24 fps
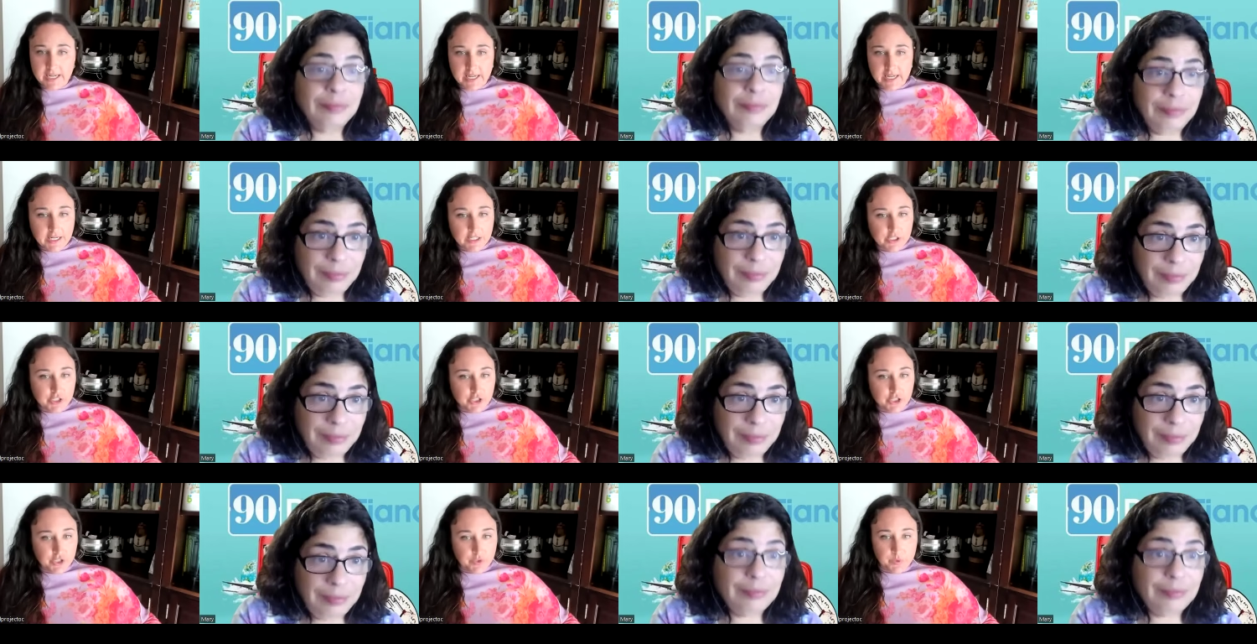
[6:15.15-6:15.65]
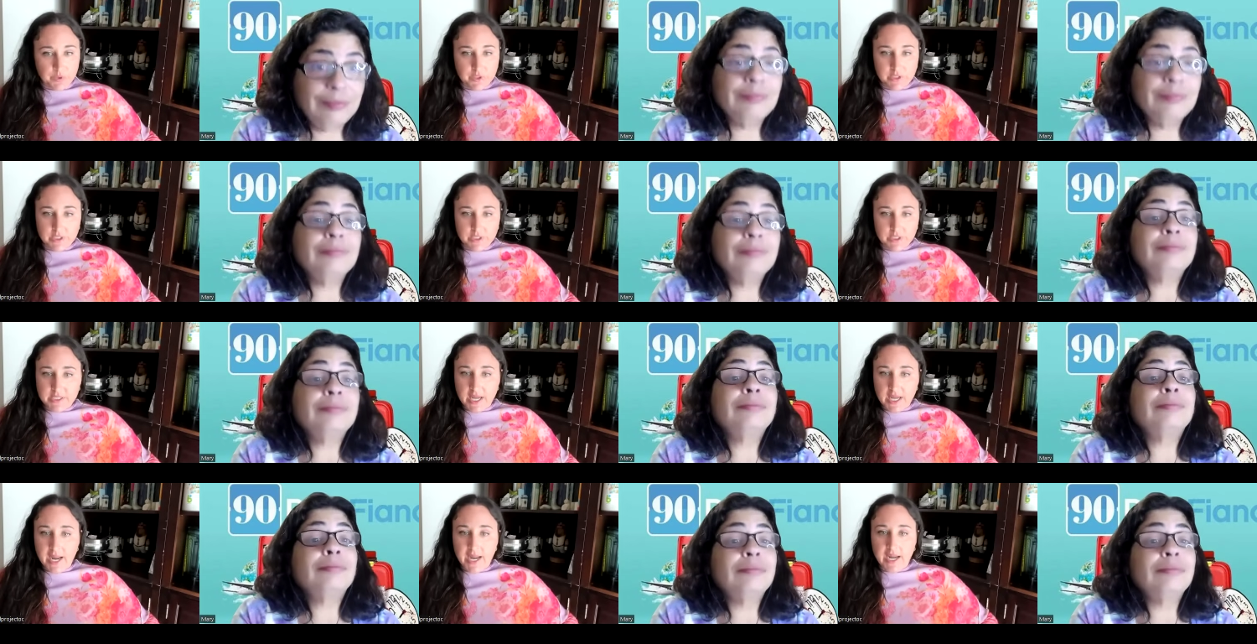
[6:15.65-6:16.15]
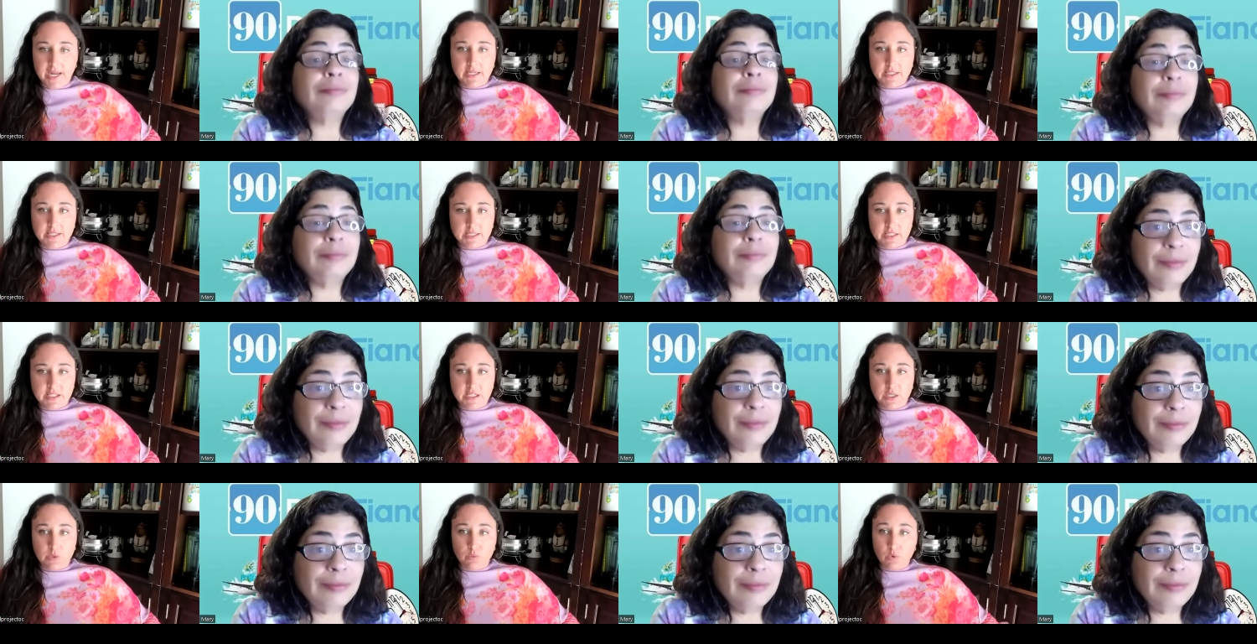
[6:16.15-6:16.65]
Speaker 1: I guess you could say,
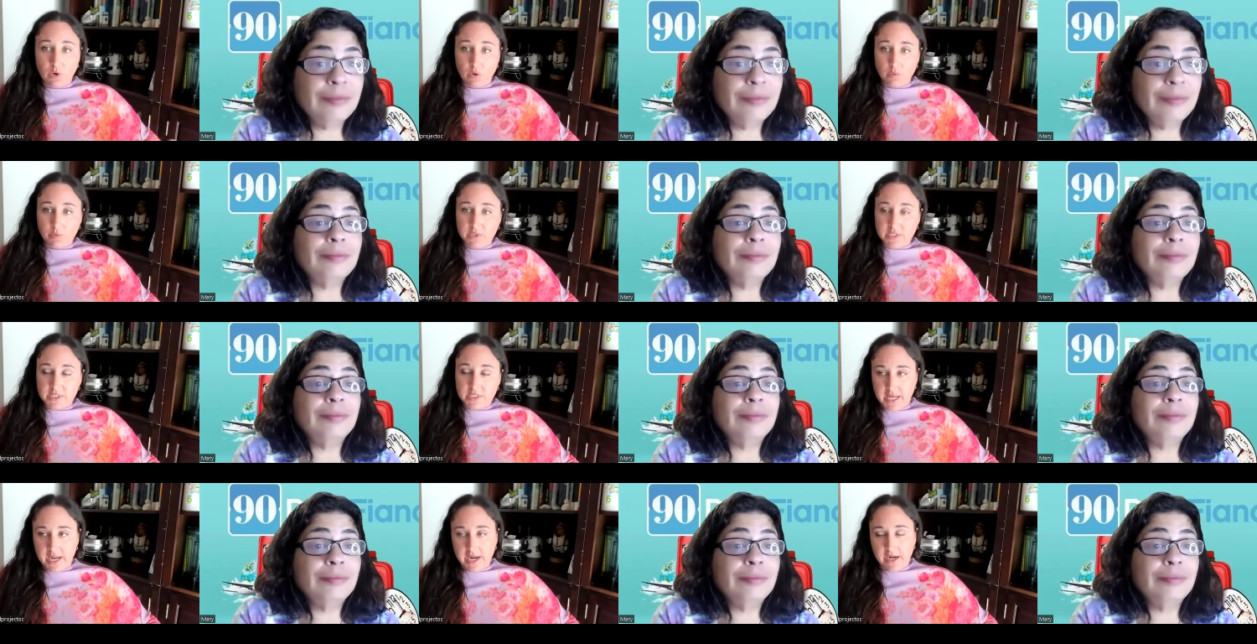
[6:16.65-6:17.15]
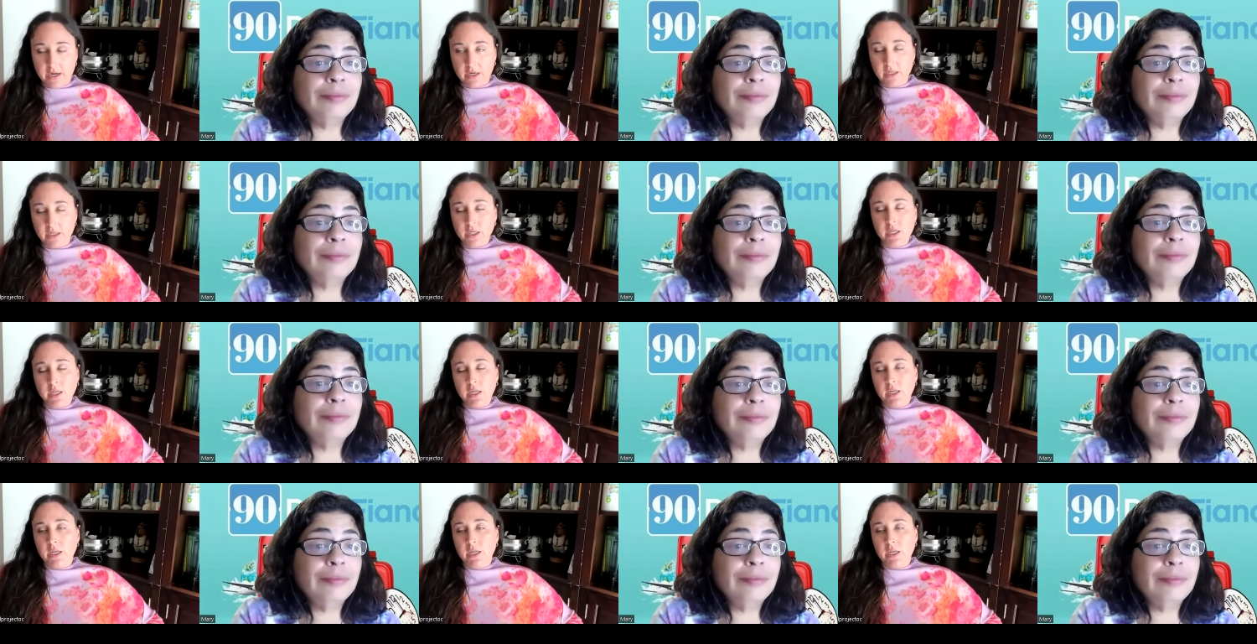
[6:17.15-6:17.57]
and see what was there.